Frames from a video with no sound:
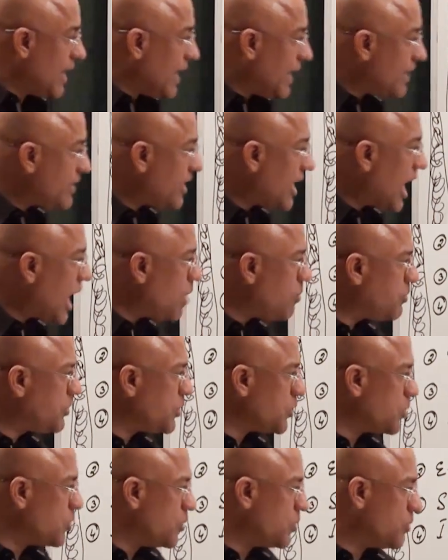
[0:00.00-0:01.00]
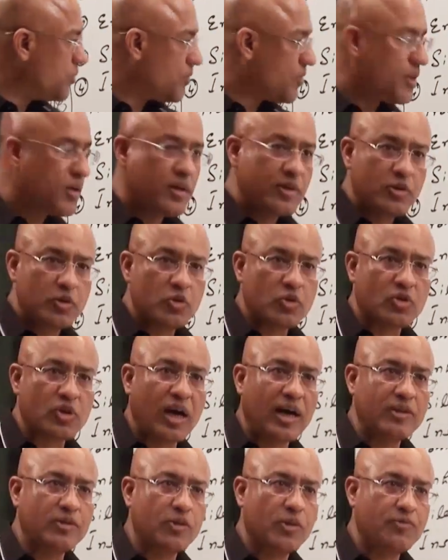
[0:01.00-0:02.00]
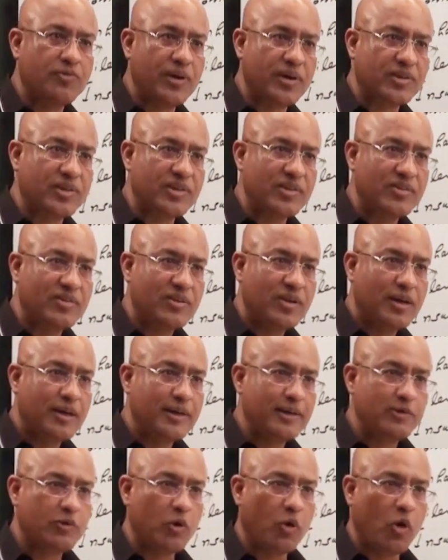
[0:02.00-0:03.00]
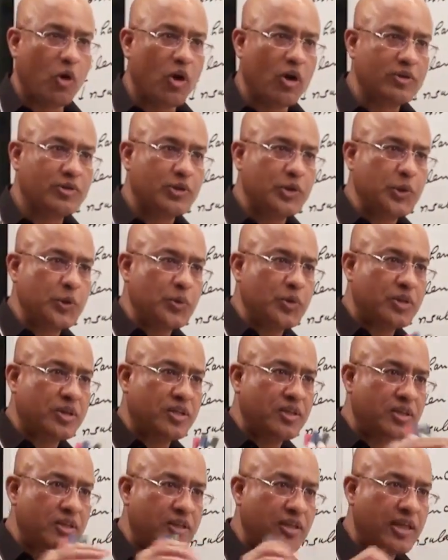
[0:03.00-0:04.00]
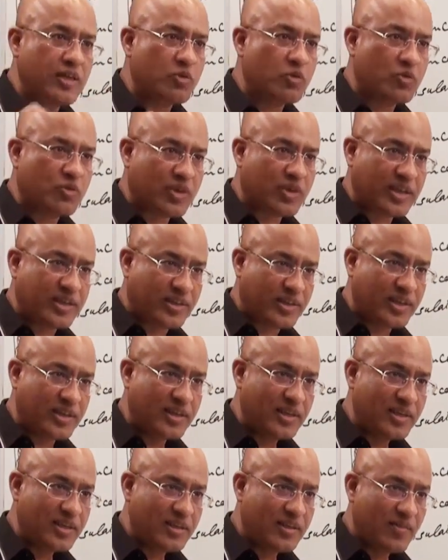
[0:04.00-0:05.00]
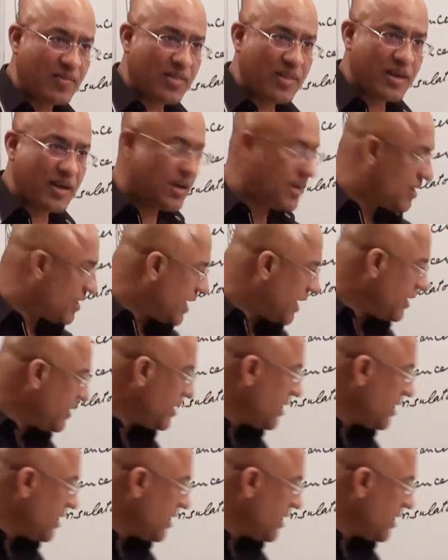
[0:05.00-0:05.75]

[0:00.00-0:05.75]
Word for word: It helps you to start your functions, to launch you in the society, right?